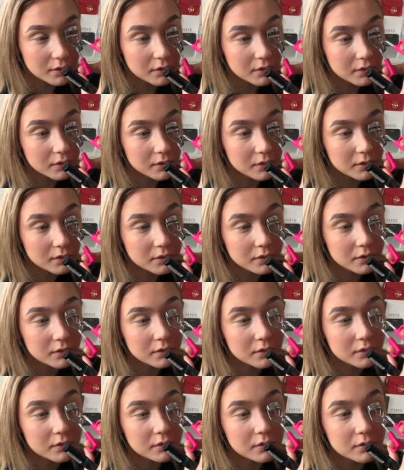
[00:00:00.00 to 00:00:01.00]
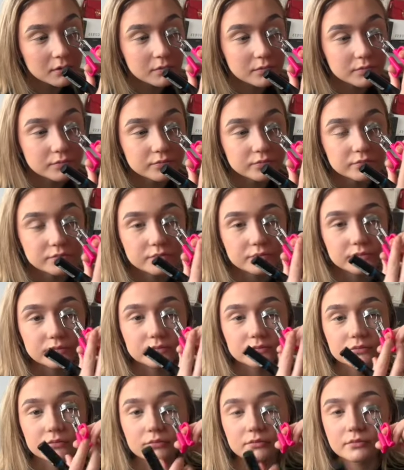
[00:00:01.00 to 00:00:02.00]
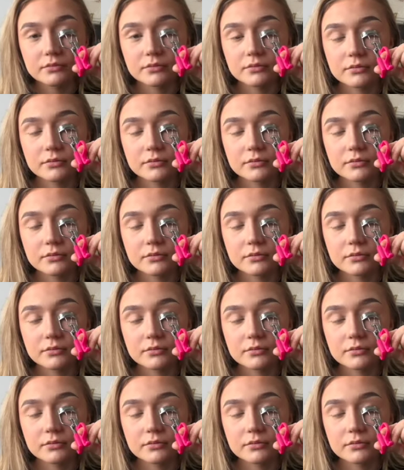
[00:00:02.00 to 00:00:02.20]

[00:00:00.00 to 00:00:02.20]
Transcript: [no speech]